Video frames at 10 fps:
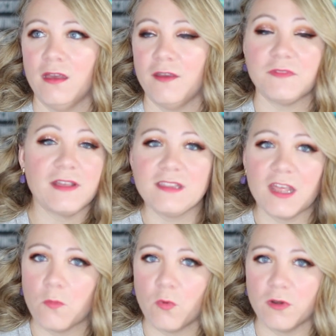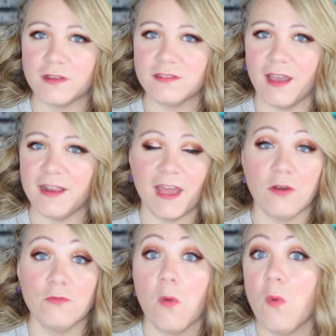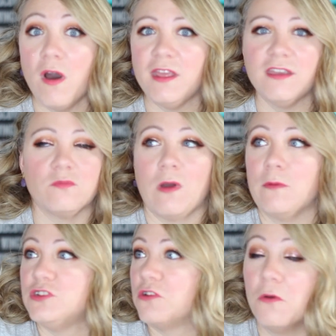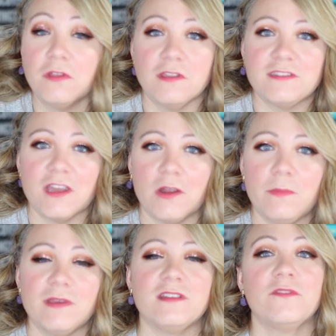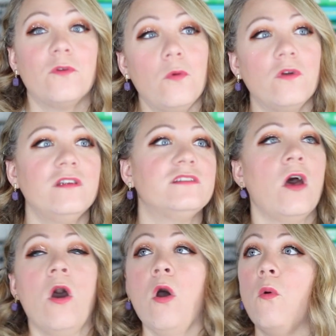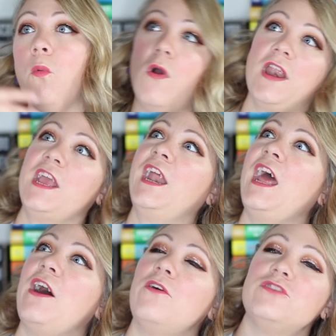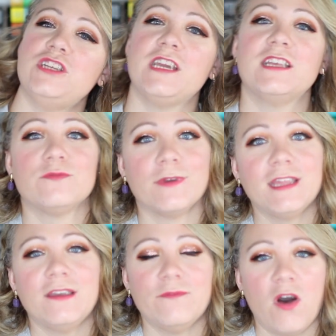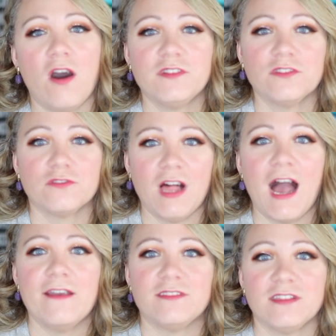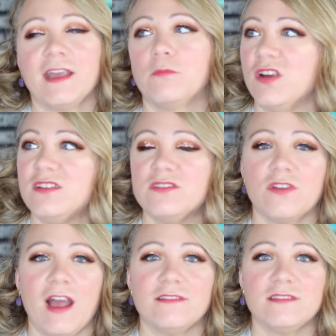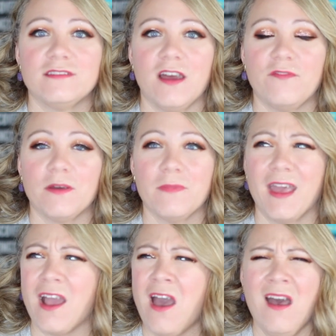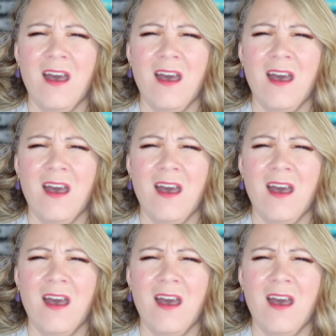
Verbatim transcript: if that's not a warning sign, I don't know what is. Why would you go to this therapist? And of course, what do you know? She gets really involved in their lives and, like, breaks in their house and stuff. And I'm like,